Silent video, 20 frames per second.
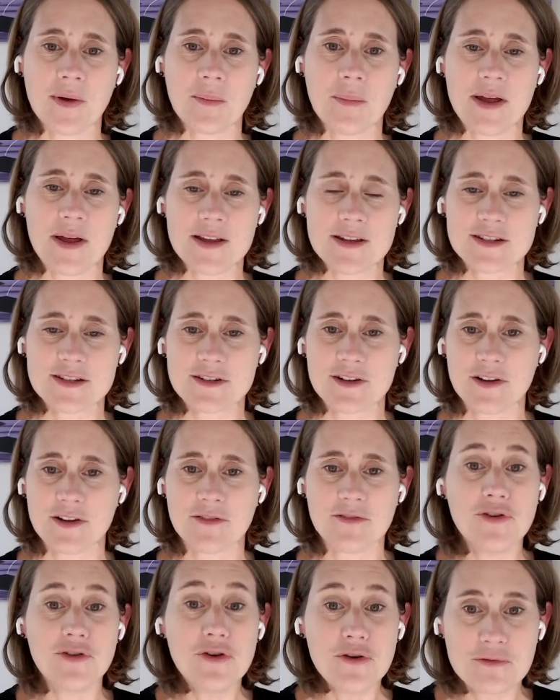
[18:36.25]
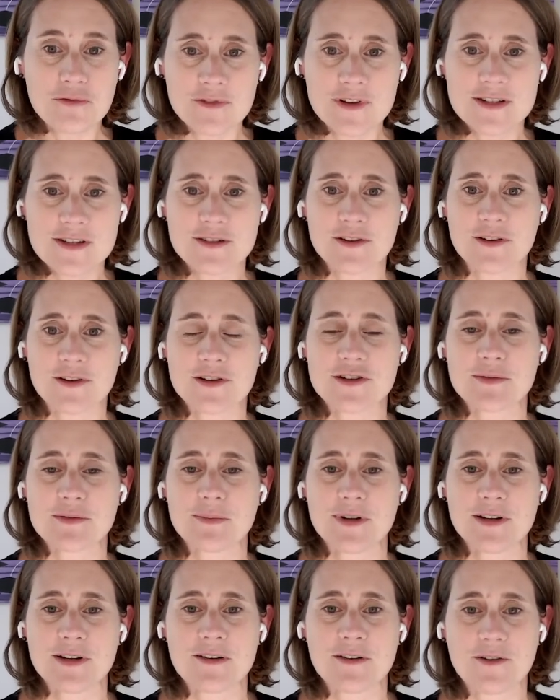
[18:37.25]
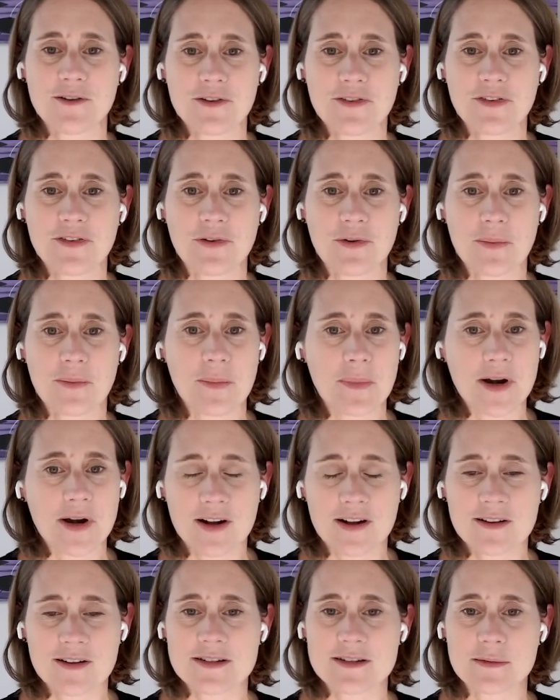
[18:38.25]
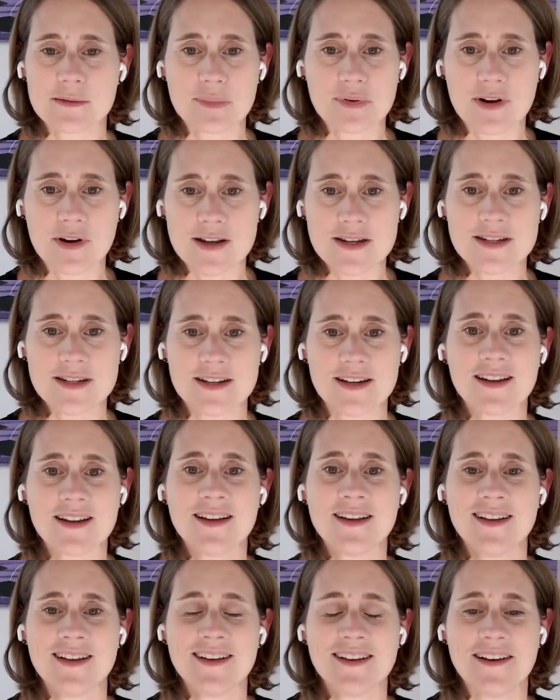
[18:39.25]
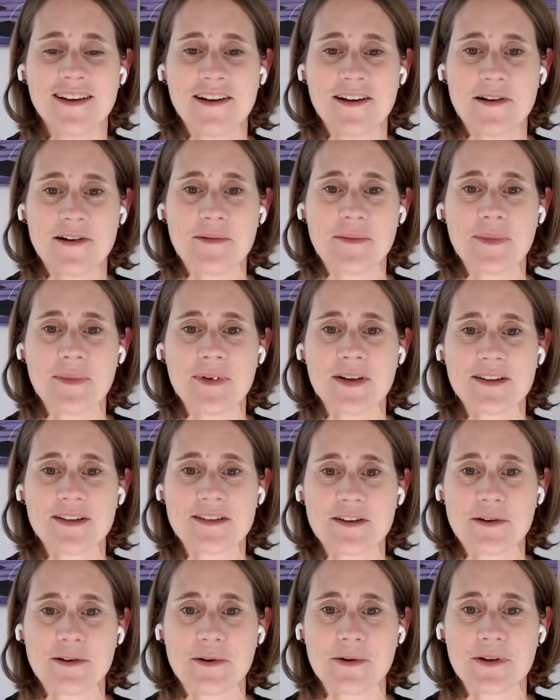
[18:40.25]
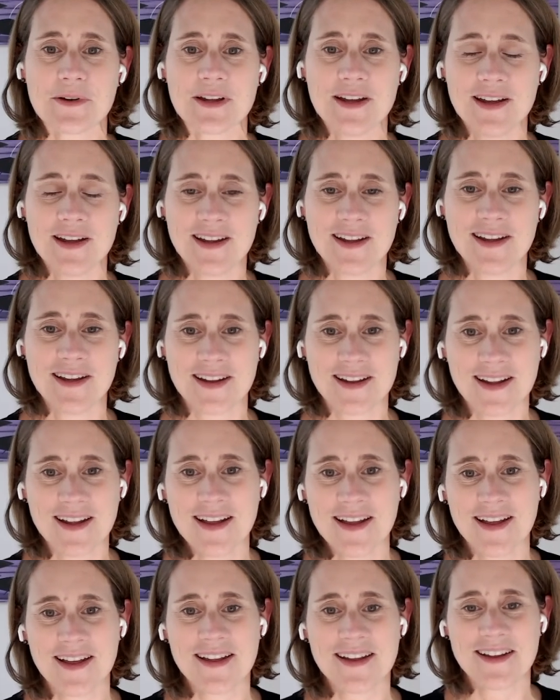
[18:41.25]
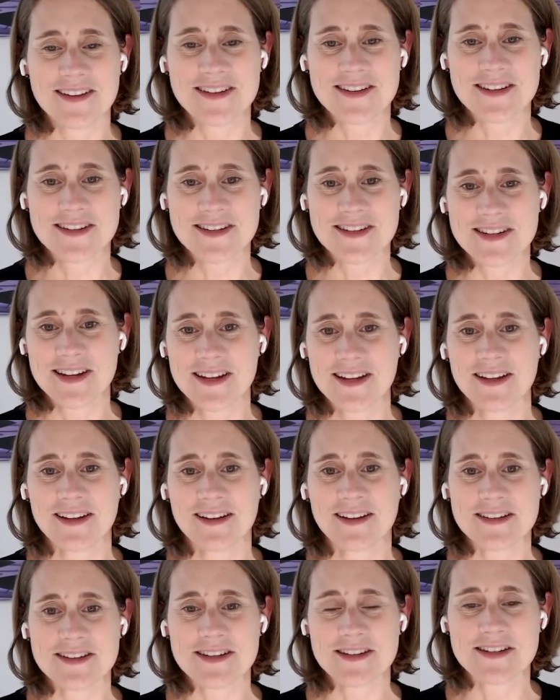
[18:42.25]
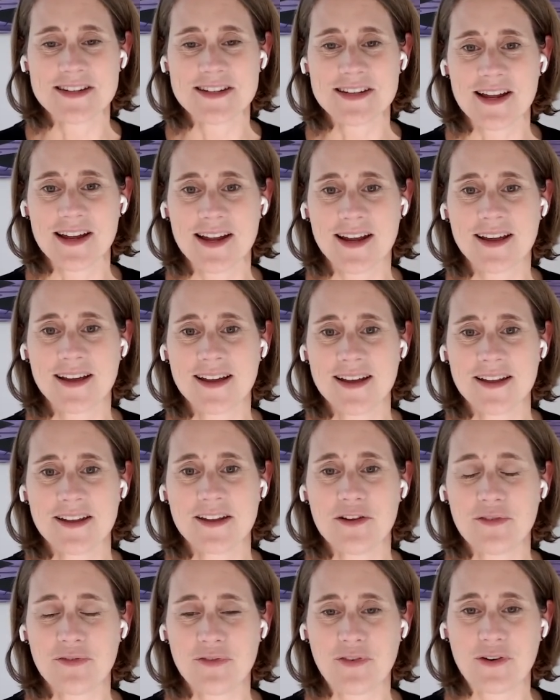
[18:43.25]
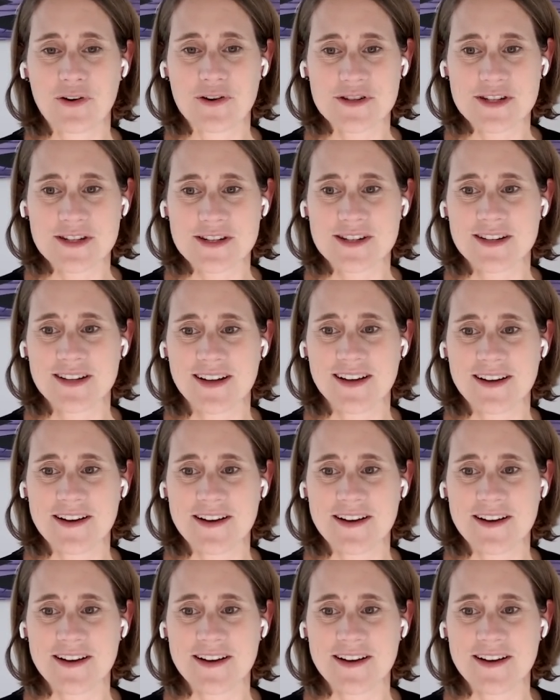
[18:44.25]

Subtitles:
based on new research, but also markets and pricing. So this is like the first